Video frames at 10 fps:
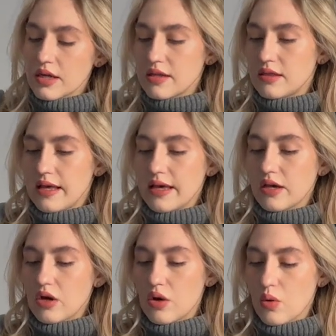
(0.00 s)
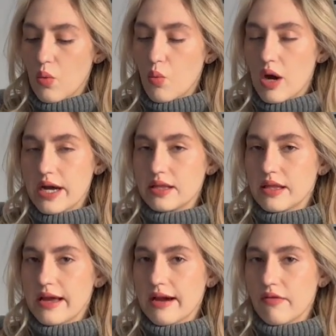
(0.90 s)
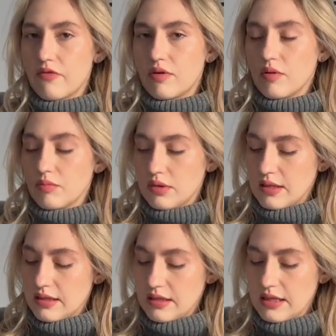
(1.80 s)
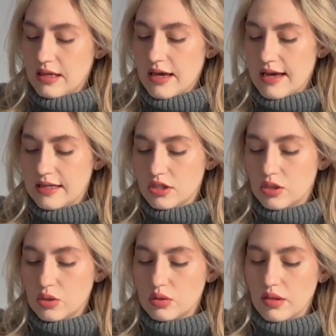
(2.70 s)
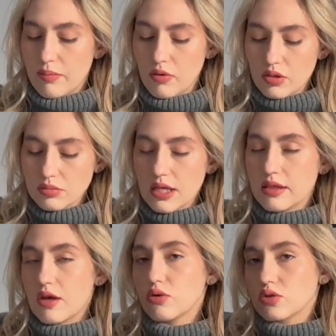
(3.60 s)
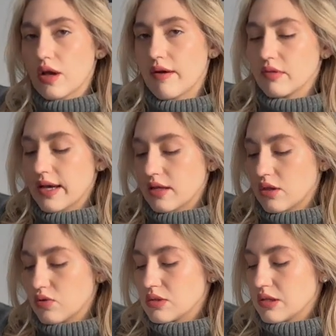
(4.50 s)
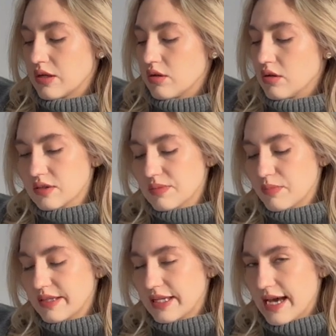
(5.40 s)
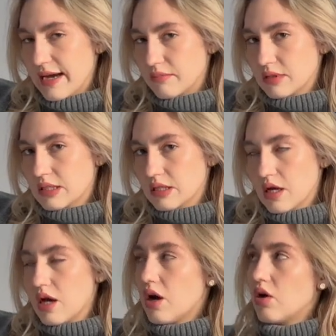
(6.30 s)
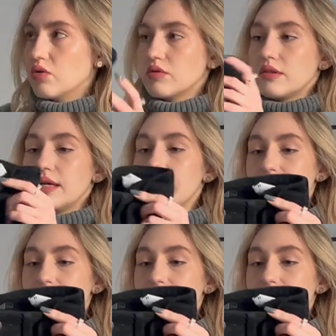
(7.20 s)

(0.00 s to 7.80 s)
and they go wide leg from the knee and to the bottoms, and they also have like those little split hems on the